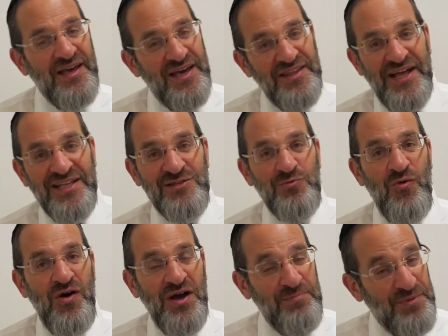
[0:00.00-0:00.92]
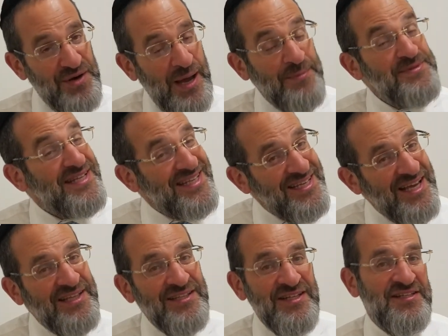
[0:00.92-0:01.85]
And that's why perhaps at the
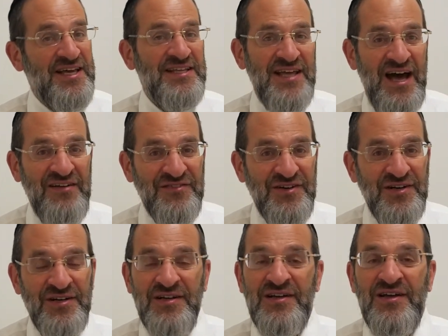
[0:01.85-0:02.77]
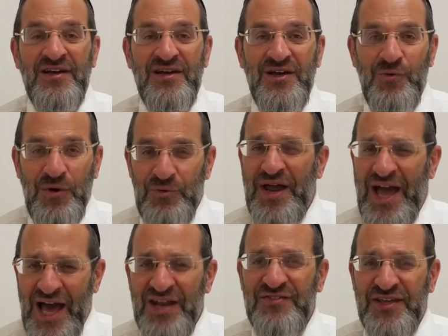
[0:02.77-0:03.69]
end of the day, dafka, when we're
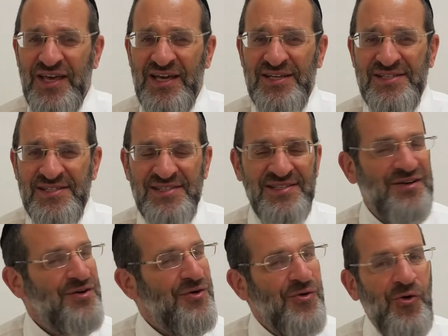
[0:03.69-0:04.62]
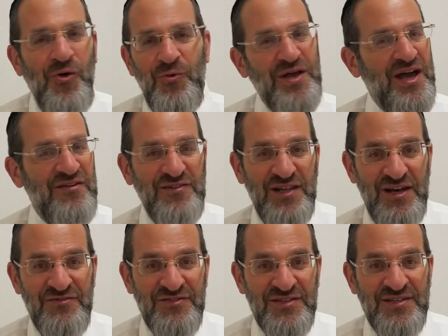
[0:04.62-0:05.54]
out of gas, all we have
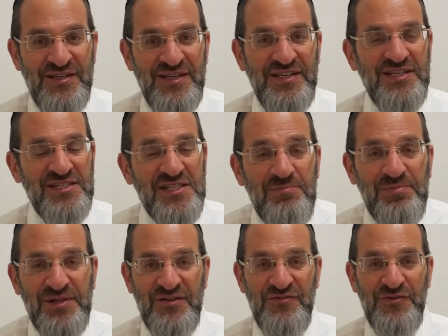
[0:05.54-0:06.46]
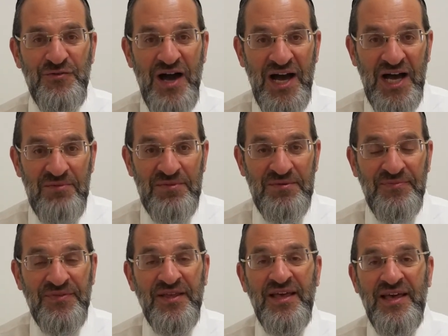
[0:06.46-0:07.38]
left is the plea for rachamim.
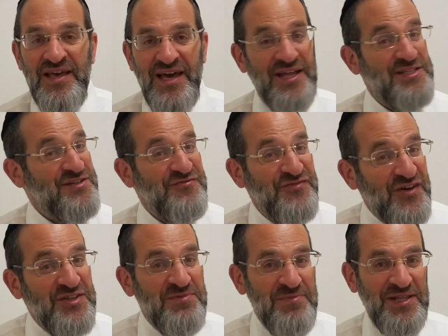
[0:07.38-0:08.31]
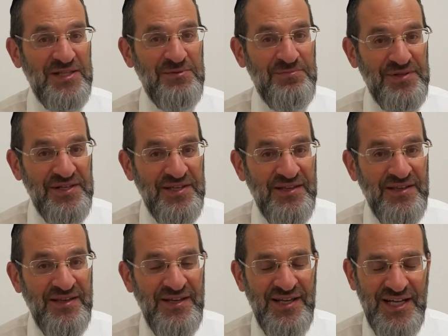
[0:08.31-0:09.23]
That's a fundamental plea.
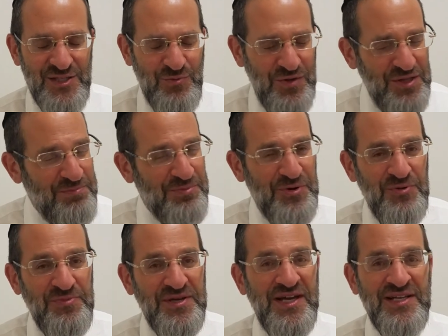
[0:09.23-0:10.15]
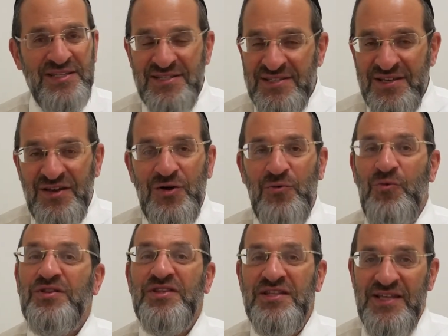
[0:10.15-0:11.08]
It's one that permeates
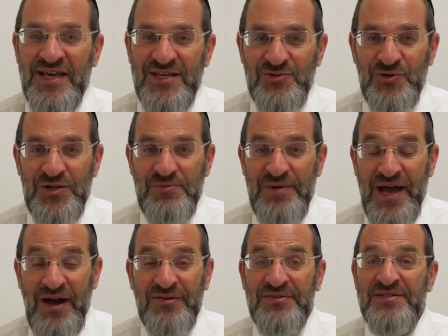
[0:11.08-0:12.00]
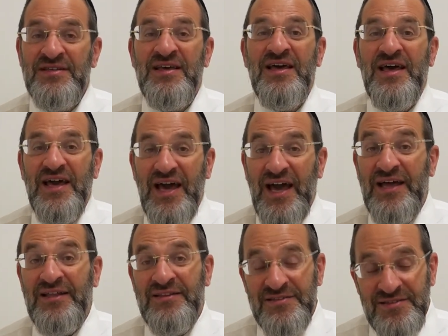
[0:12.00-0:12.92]
what the day is all about,
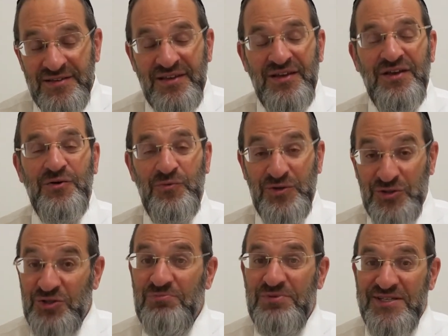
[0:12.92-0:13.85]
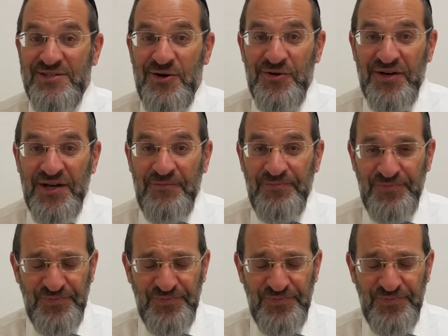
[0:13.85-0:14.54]
and we should be zocher